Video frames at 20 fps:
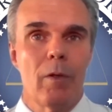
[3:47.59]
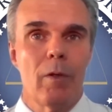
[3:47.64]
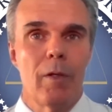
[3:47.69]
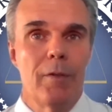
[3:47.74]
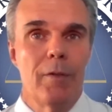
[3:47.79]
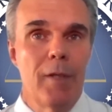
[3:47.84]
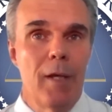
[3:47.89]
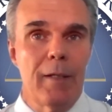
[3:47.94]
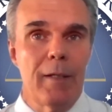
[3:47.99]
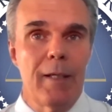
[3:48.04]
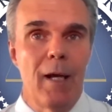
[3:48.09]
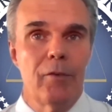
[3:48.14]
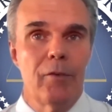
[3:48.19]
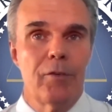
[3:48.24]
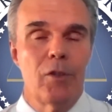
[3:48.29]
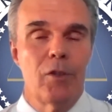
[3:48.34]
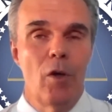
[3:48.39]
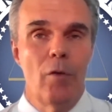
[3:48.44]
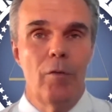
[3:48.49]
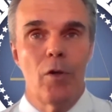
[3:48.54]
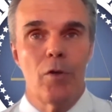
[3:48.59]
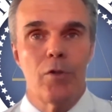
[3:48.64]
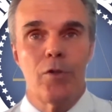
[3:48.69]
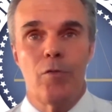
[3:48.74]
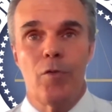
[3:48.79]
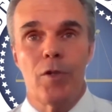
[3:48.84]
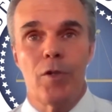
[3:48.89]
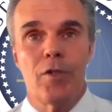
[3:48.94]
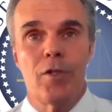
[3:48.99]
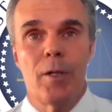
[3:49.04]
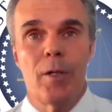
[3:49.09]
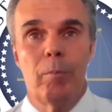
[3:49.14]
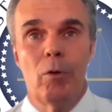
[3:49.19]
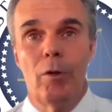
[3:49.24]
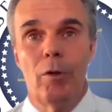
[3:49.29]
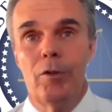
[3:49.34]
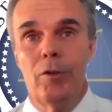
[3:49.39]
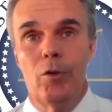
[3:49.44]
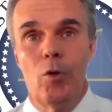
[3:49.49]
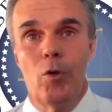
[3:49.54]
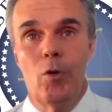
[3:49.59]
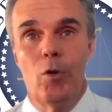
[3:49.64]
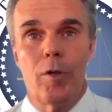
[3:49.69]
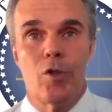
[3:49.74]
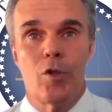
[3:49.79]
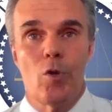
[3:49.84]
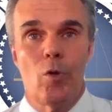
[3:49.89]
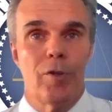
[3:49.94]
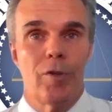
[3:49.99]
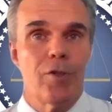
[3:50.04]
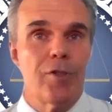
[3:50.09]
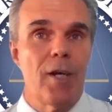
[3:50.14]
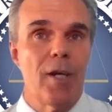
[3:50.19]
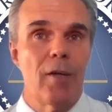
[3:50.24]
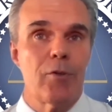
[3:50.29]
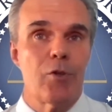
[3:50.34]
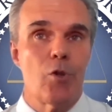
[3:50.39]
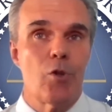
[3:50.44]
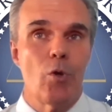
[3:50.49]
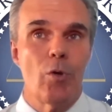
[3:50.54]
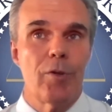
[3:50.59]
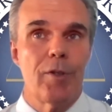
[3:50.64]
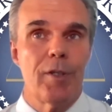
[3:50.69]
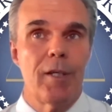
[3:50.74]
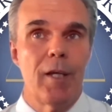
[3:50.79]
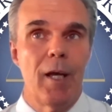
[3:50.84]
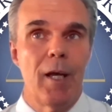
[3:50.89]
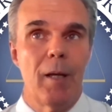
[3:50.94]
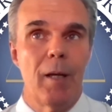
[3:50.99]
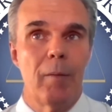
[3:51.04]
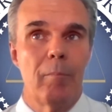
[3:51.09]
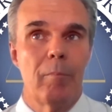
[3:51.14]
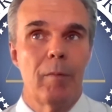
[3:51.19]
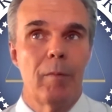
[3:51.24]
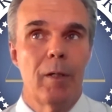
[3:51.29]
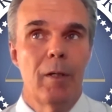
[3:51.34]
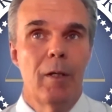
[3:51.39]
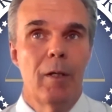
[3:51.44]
in their county overdosed, for example, on the North Shore, the South Shore, the Cape,